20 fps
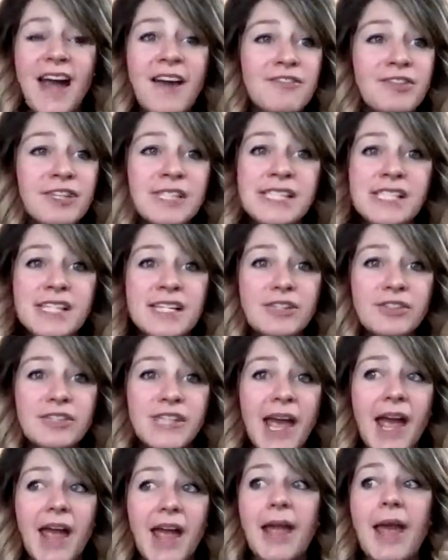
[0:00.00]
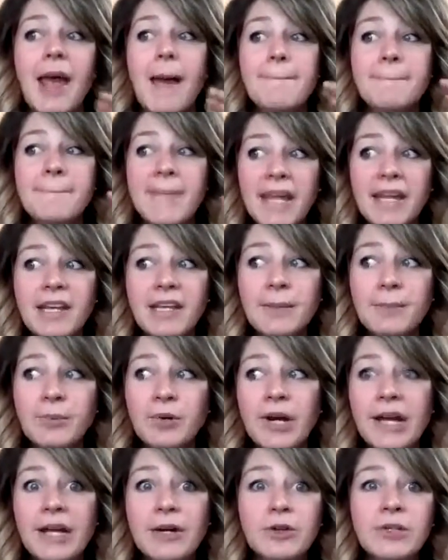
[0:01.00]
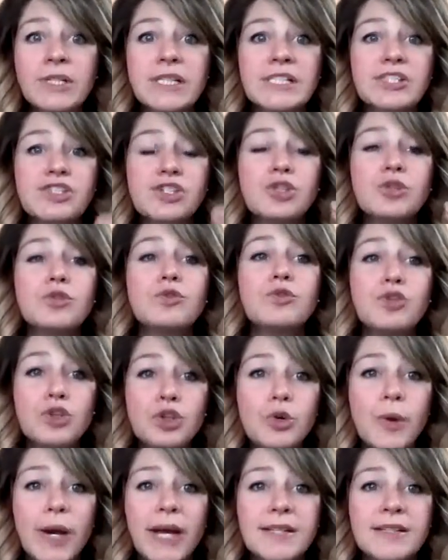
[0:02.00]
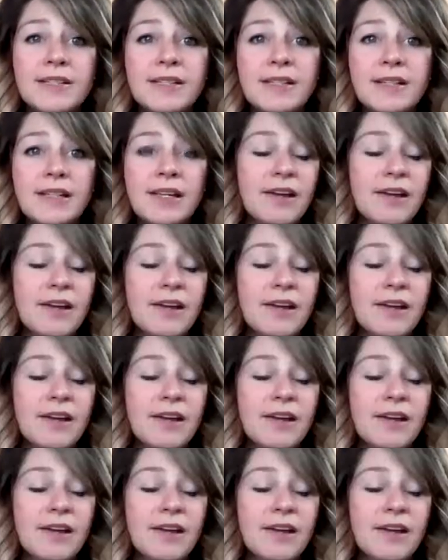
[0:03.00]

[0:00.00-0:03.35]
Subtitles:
Every single day, make it a priority to do it.